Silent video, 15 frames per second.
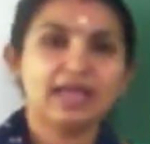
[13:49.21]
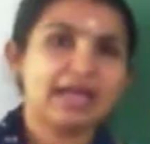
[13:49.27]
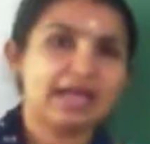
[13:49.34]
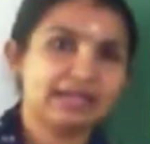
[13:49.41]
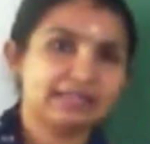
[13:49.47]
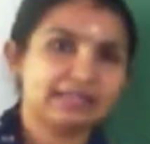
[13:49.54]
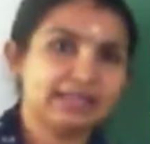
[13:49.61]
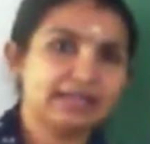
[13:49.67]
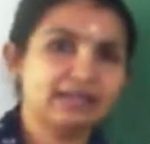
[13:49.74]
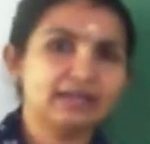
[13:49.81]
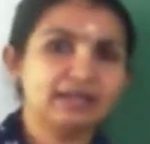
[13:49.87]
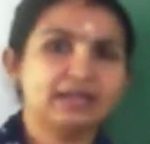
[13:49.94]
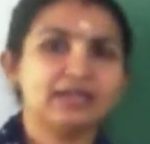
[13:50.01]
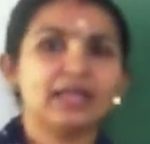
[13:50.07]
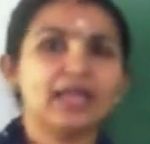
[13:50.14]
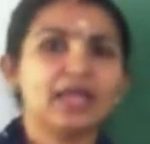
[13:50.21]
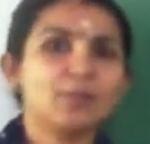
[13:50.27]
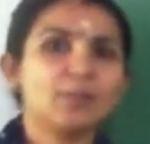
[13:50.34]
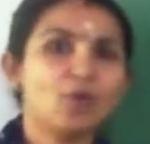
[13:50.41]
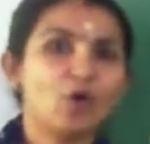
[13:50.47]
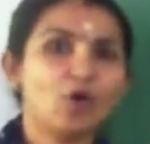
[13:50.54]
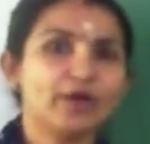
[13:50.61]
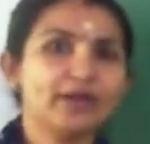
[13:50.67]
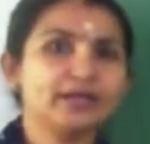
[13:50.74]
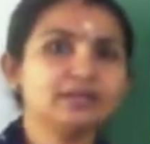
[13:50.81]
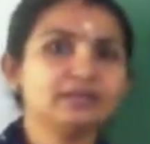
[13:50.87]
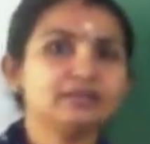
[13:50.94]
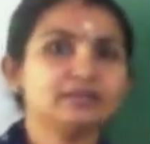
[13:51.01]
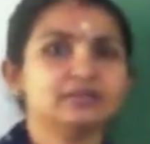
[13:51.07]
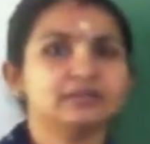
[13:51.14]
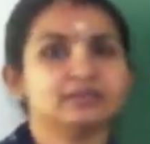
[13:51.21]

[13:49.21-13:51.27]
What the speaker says: and then a point